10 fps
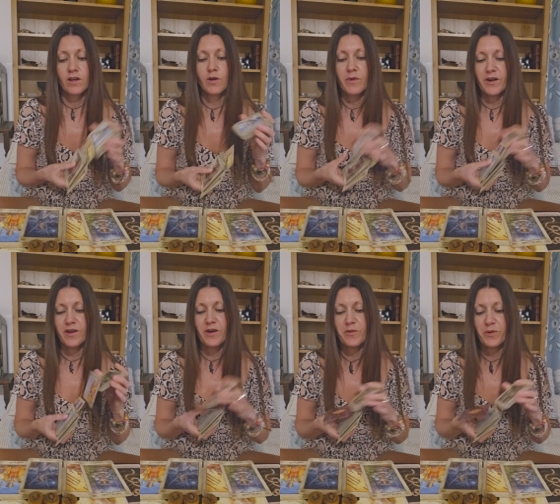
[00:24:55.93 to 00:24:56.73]
Come on,
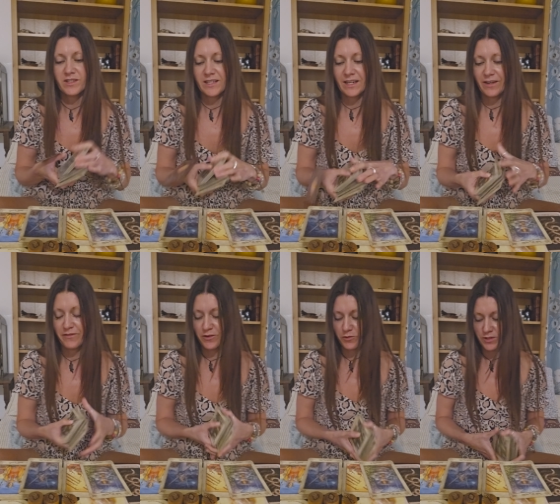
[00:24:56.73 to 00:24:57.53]
what's in here
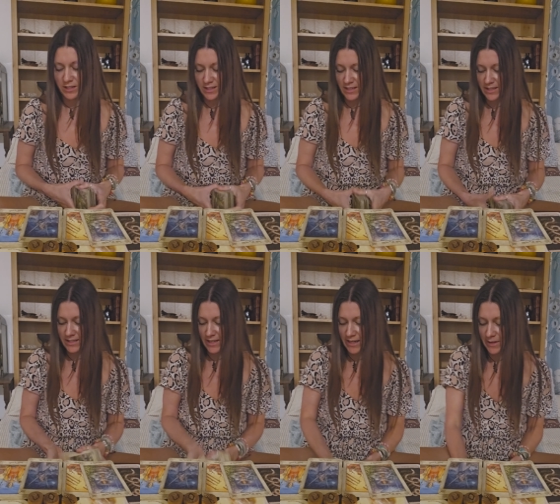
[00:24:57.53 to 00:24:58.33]
for Nauthiz? Let's
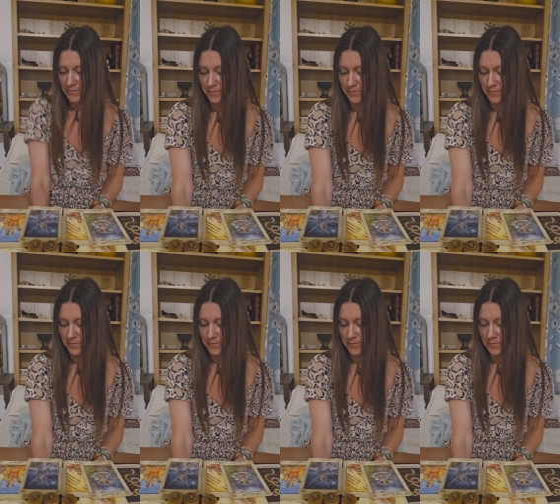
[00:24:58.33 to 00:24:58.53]
see.